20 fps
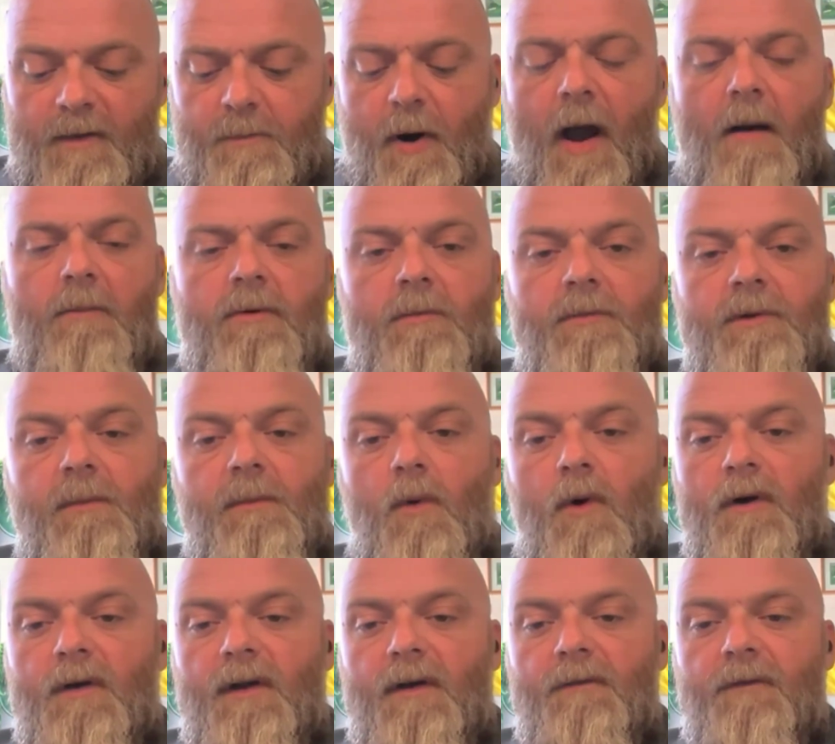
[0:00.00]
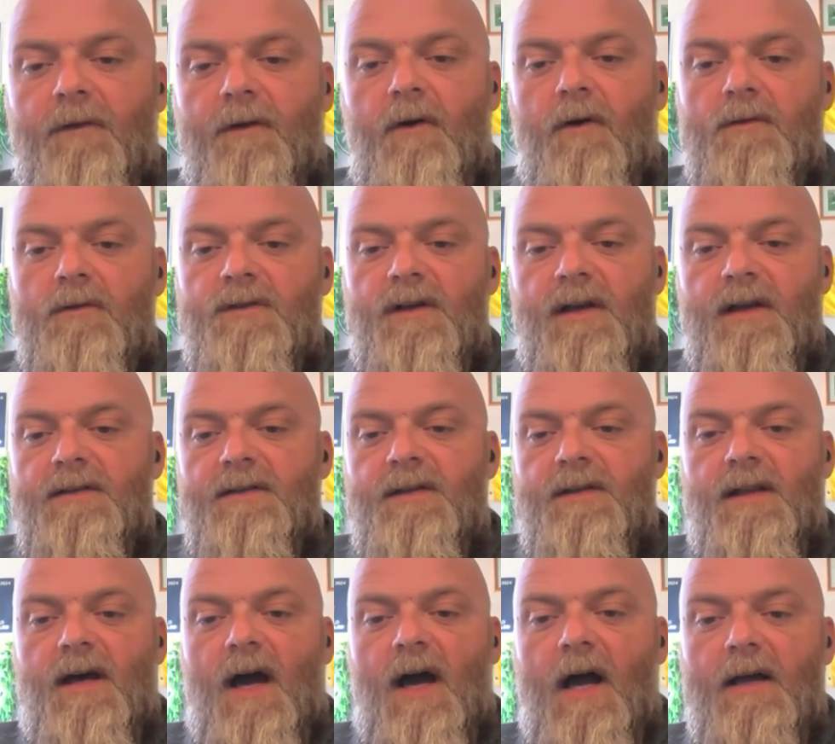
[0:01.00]
it's probably more difficult to get
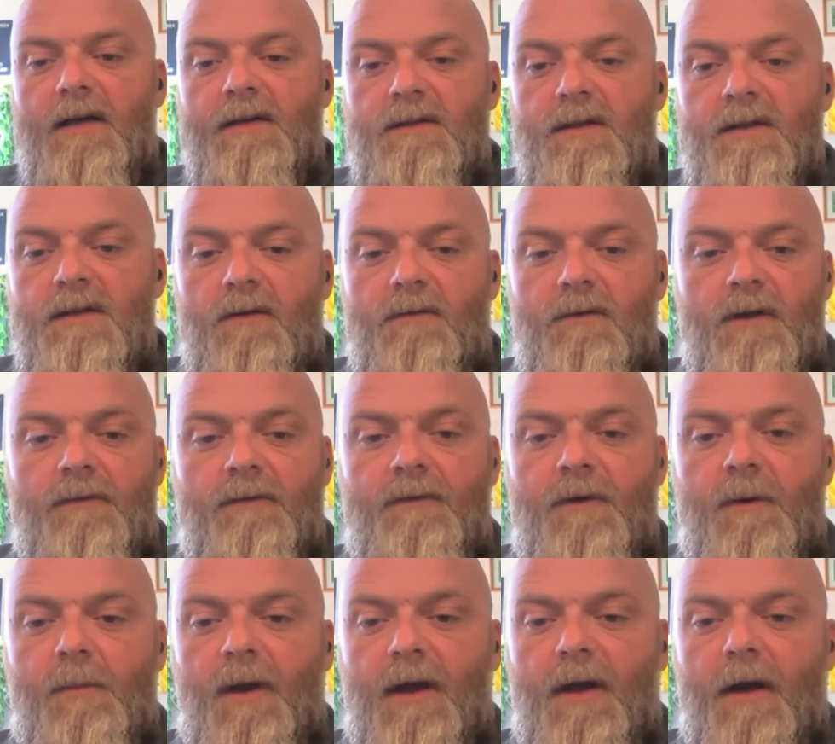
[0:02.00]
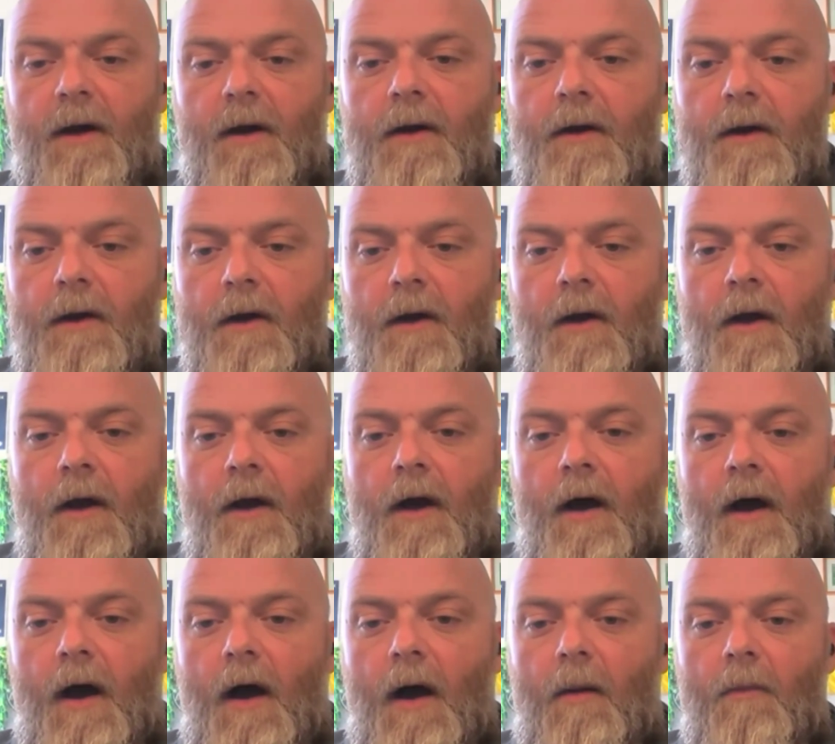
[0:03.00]
to the highest level if you're bigger
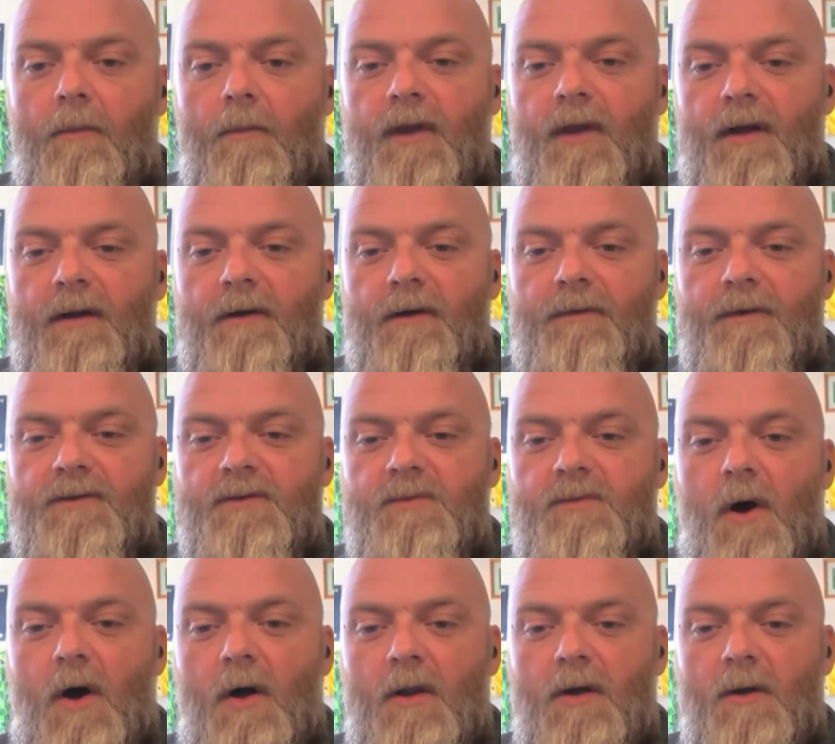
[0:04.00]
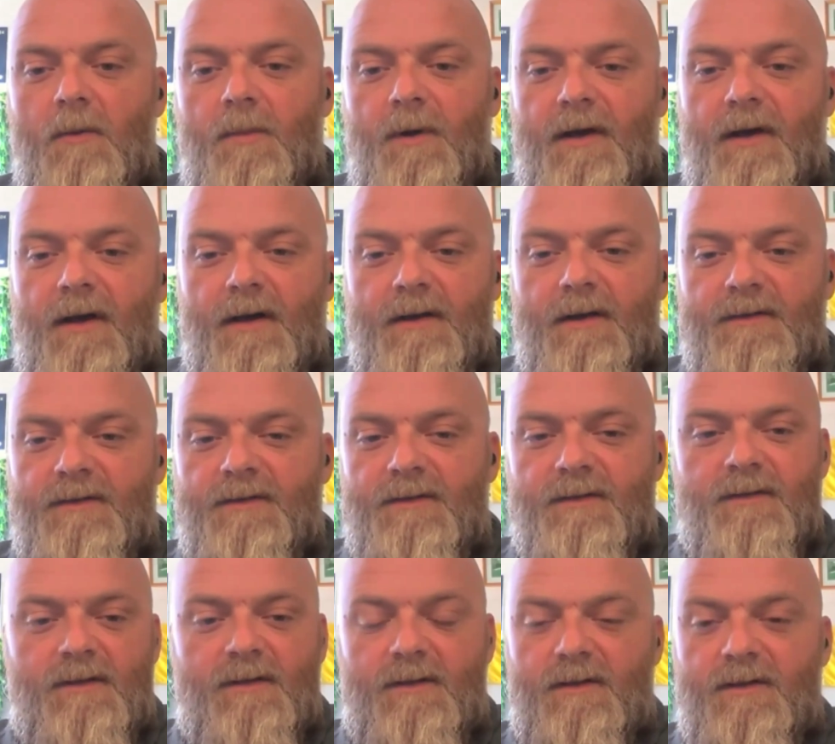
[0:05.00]
than if you're smaller,
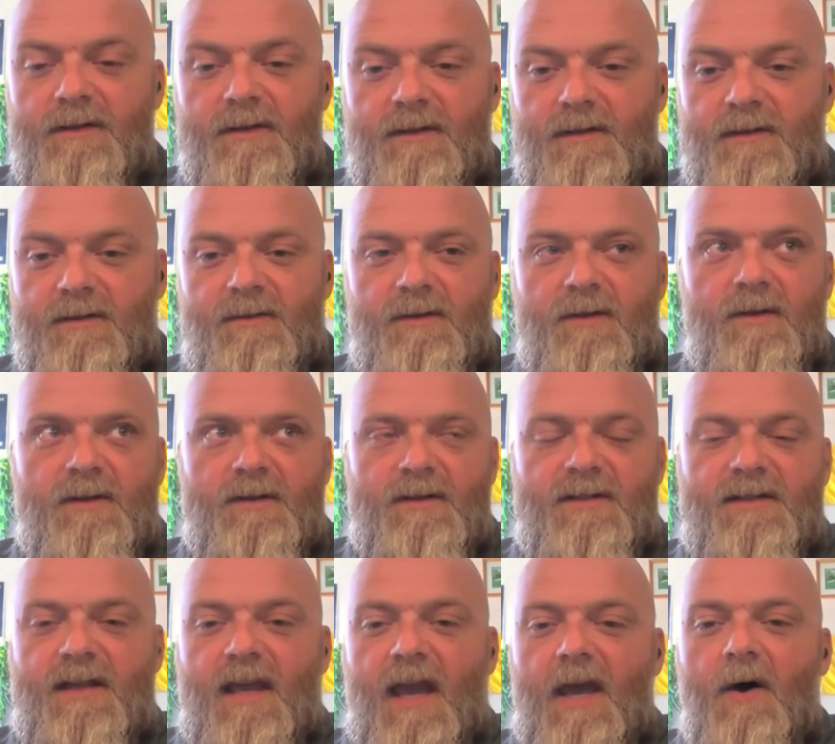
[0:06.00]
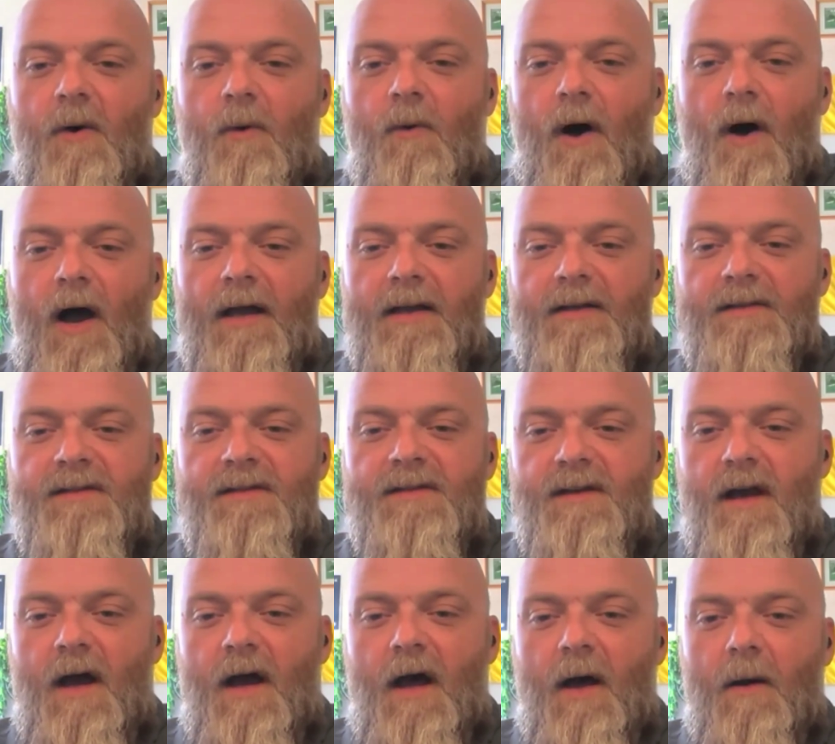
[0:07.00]
because scale
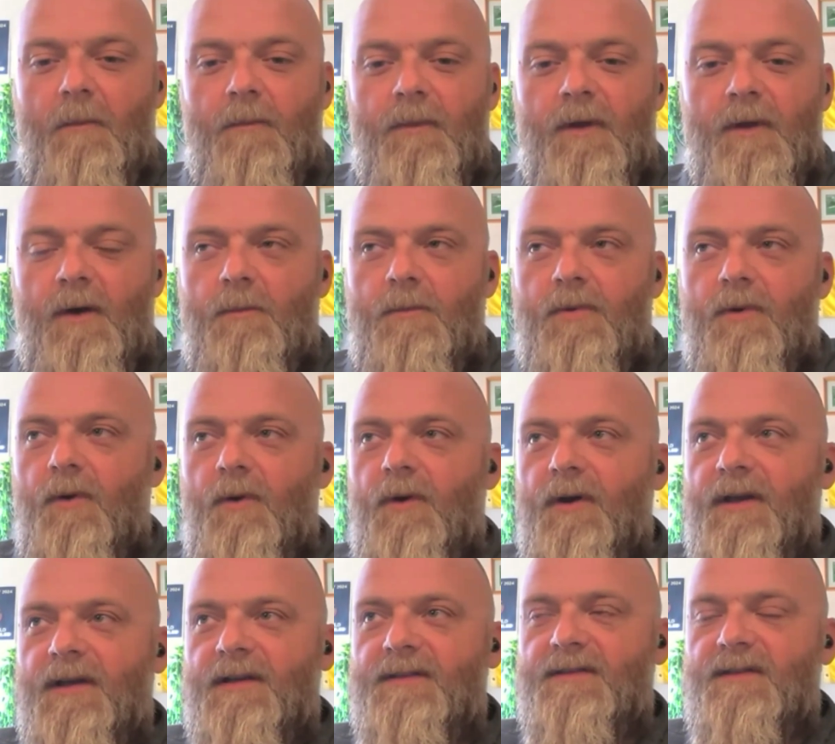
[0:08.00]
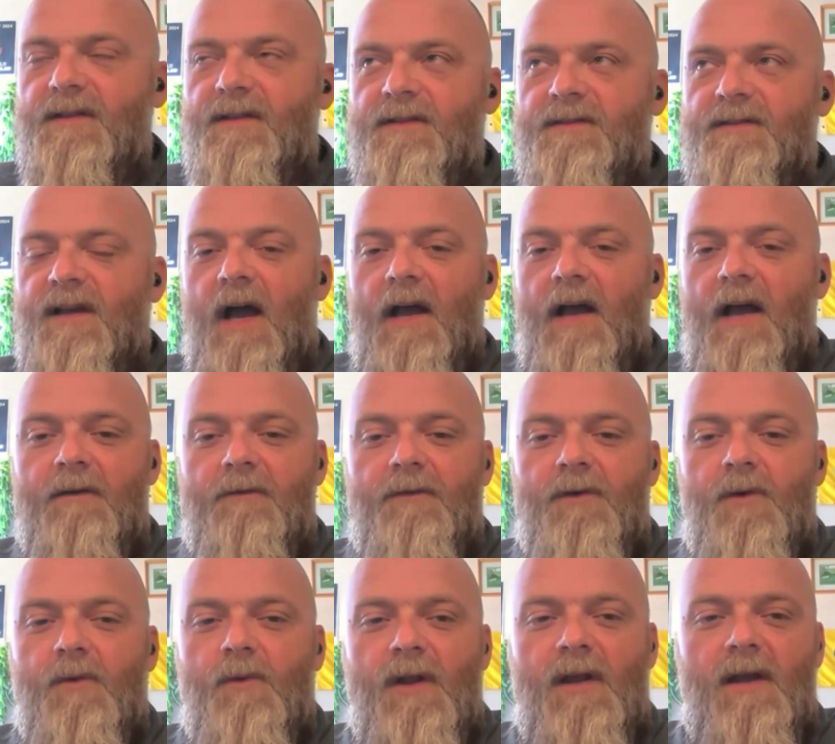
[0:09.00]
wise, brewing is kind
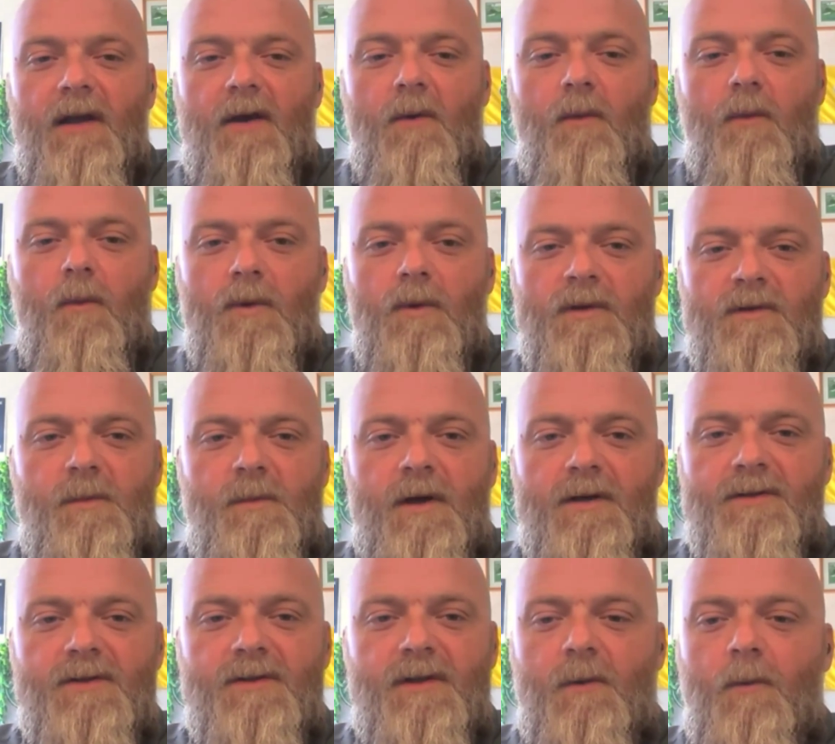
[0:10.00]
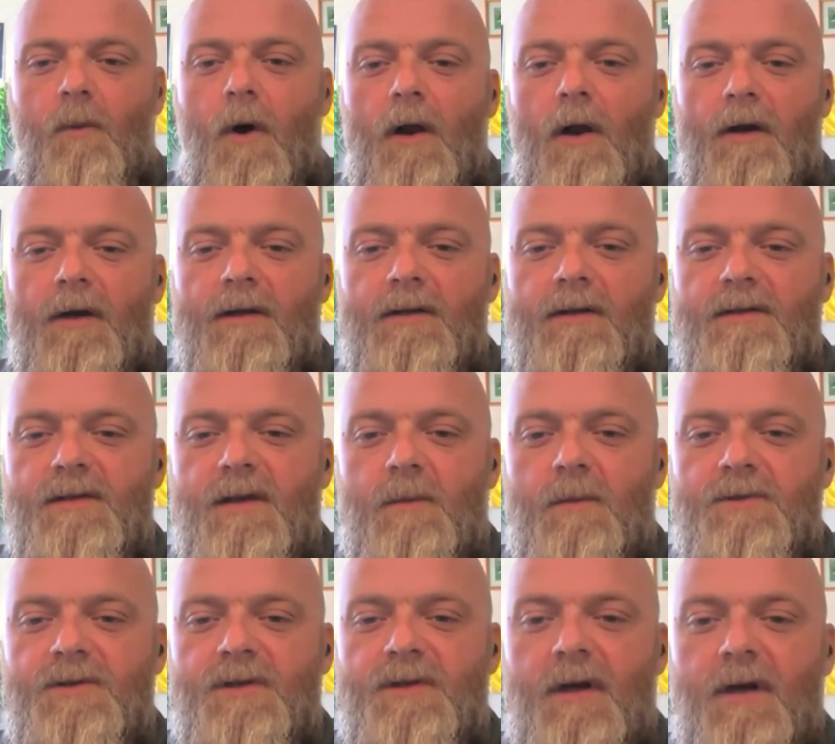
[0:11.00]
of unique, especially in water
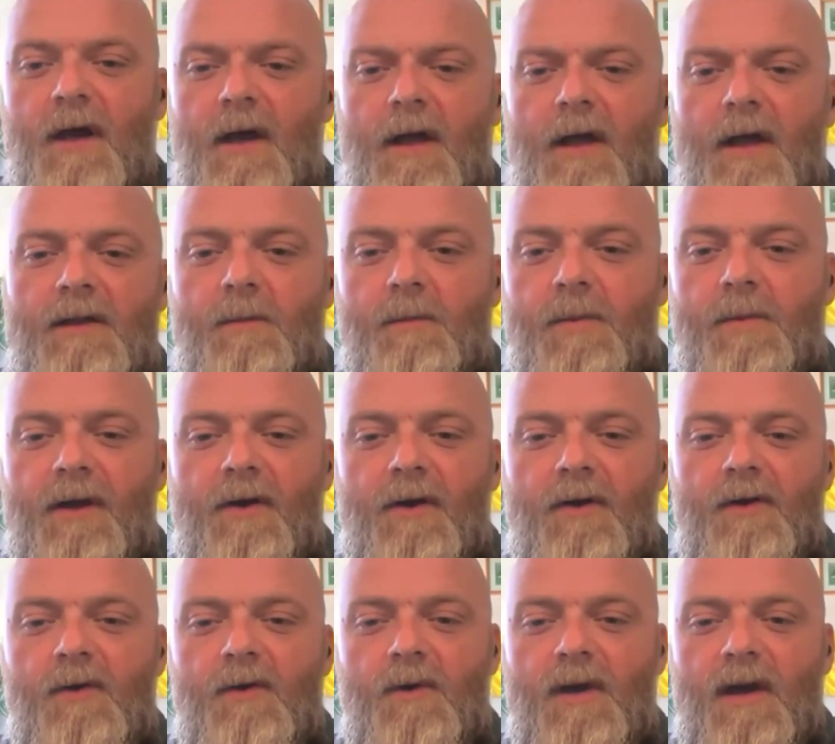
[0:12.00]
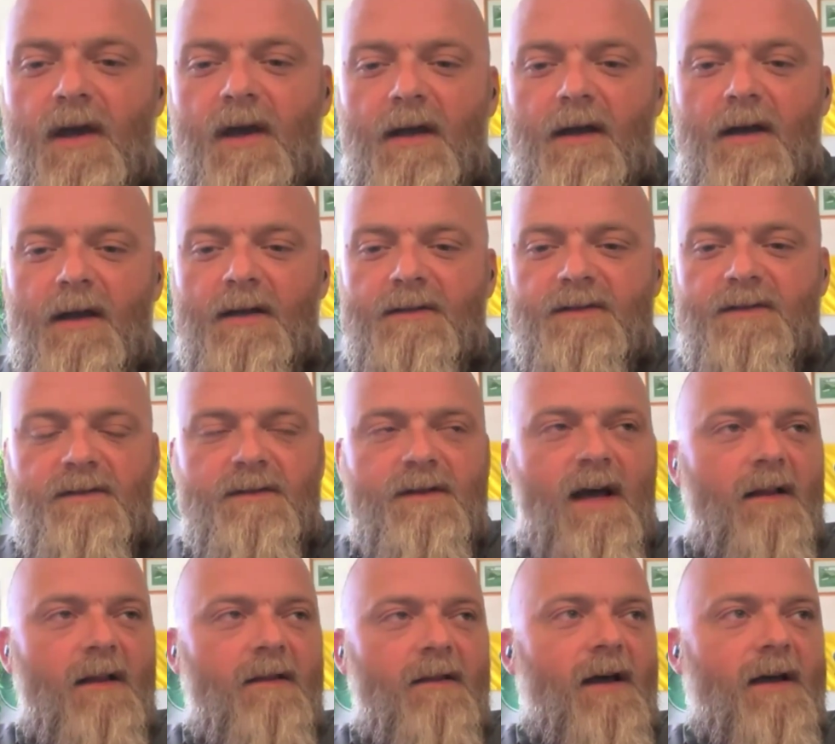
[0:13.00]
consumption. The bigger you get, it's
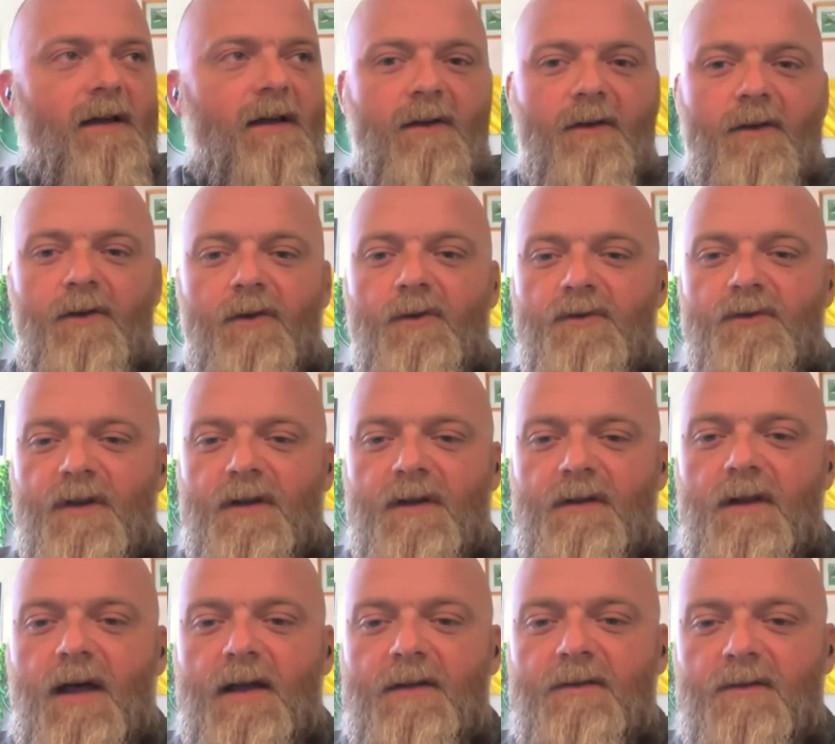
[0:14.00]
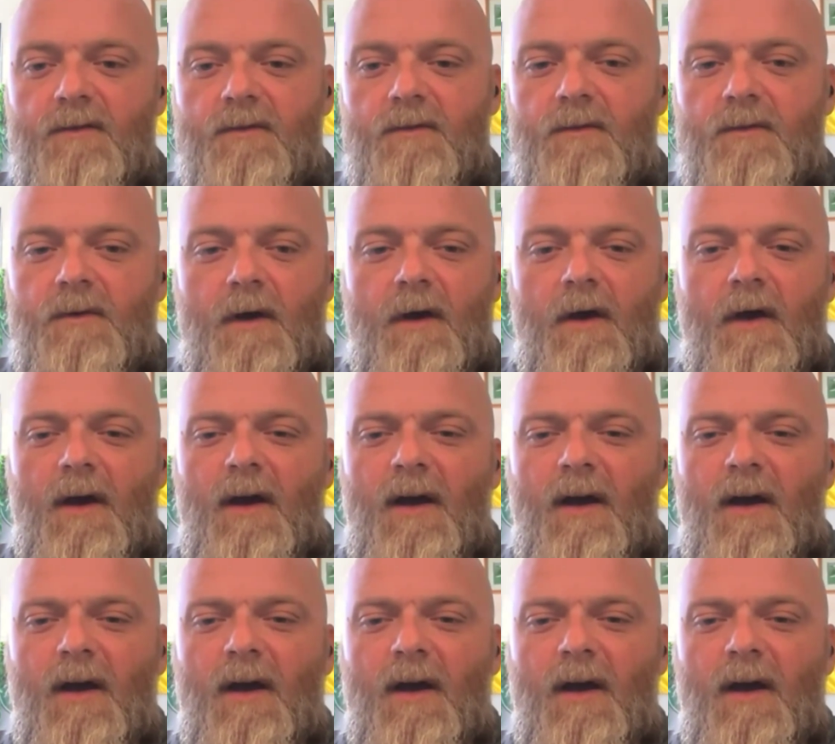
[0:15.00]
not like you're using less,